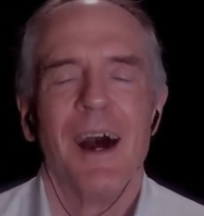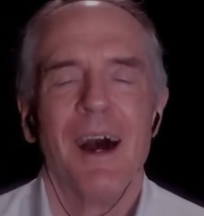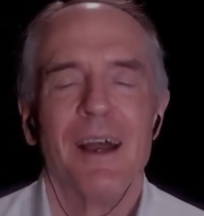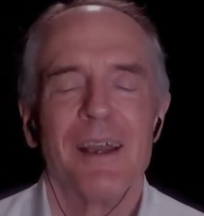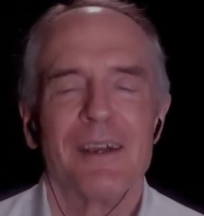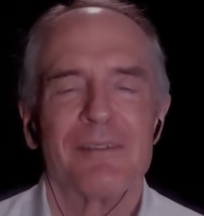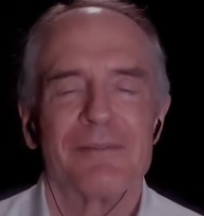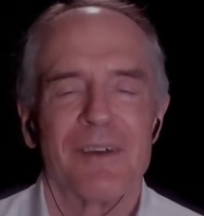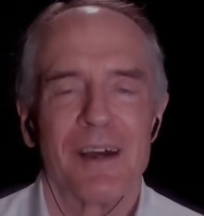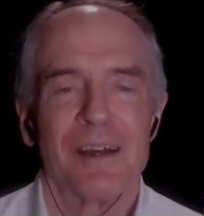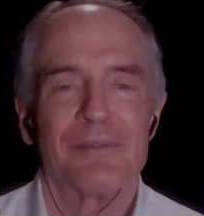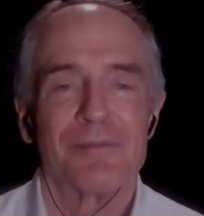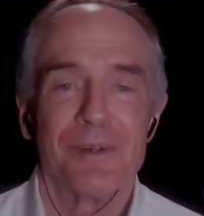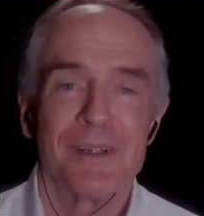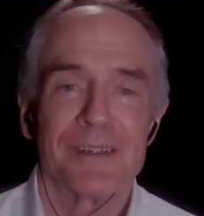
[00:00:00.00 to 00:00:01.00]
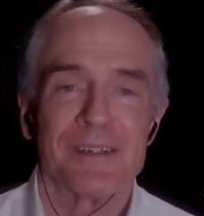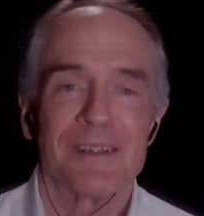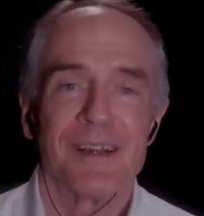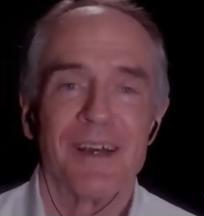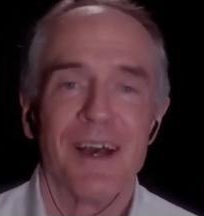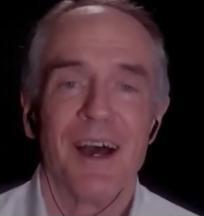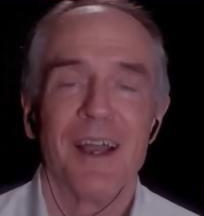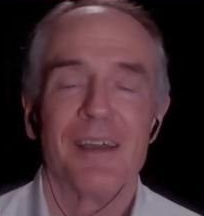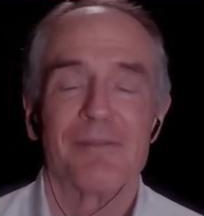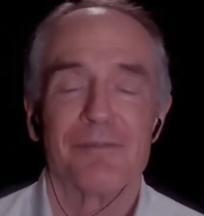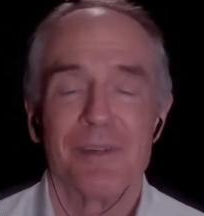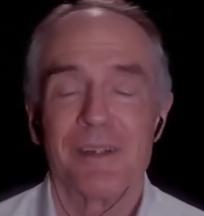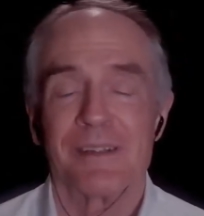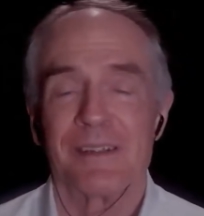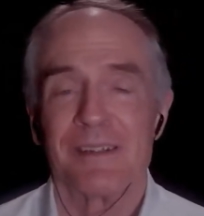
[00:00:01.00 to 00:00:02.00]
I have written
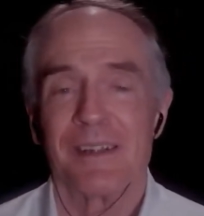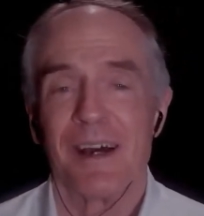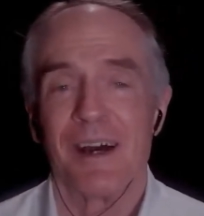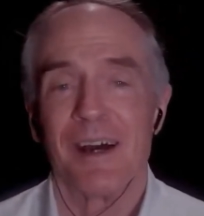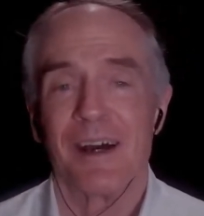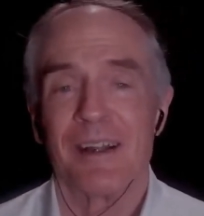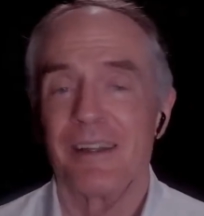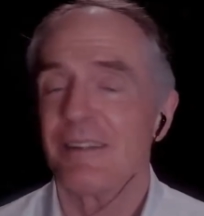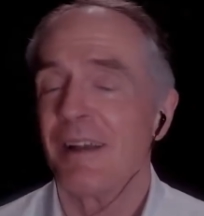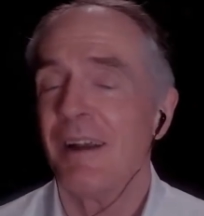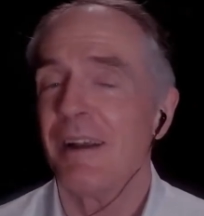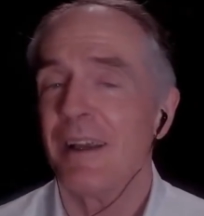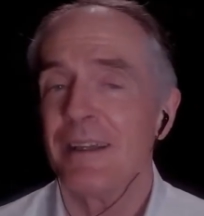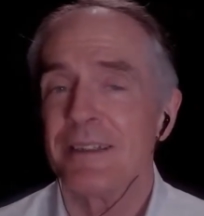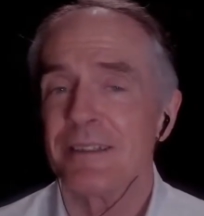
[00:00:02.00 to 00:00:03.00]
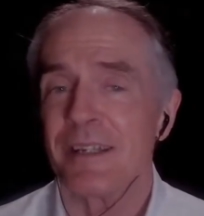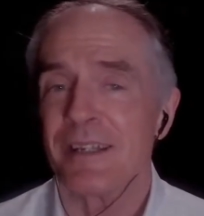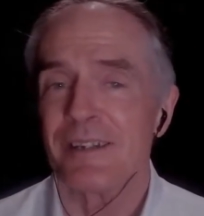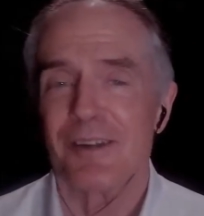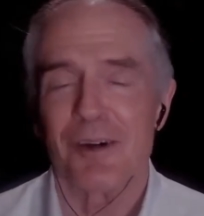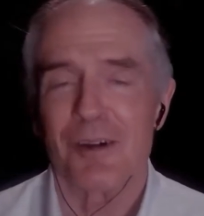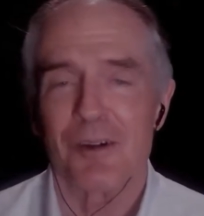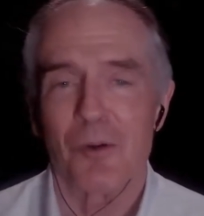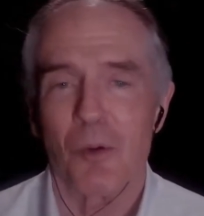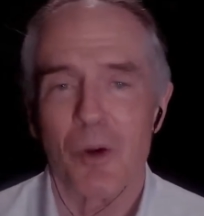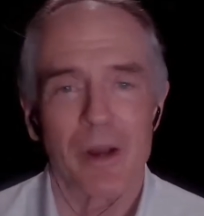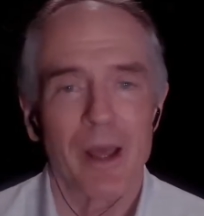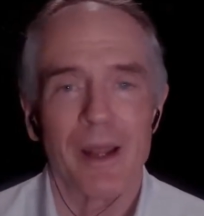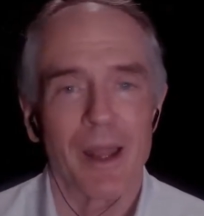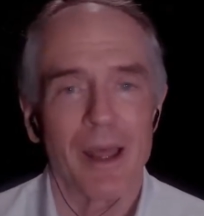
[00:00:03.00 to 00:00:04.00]
an entire essay called
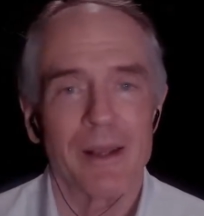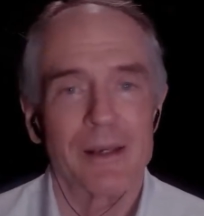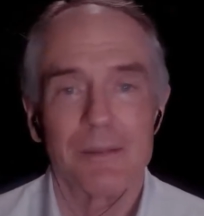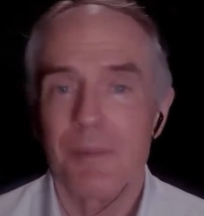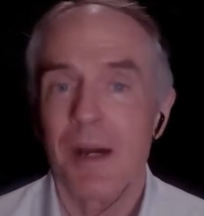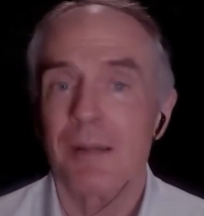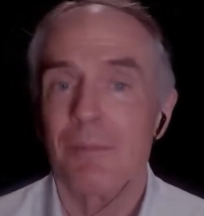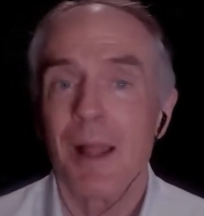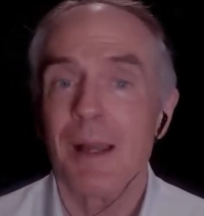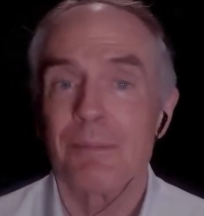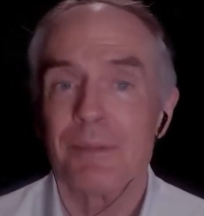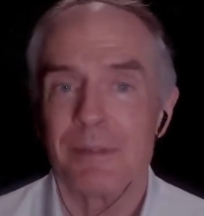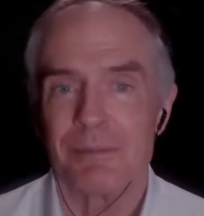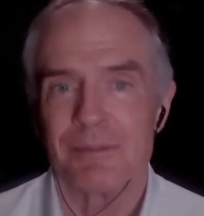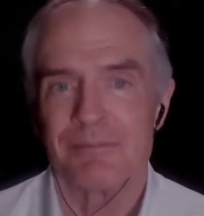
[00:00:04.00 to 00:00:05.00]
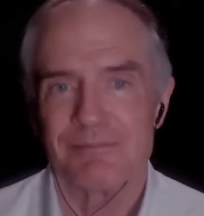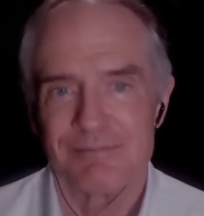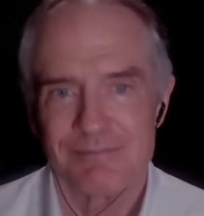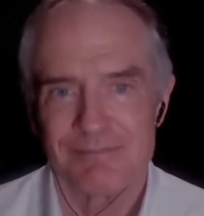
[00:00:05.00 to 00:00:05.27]
"What I Like About Black People."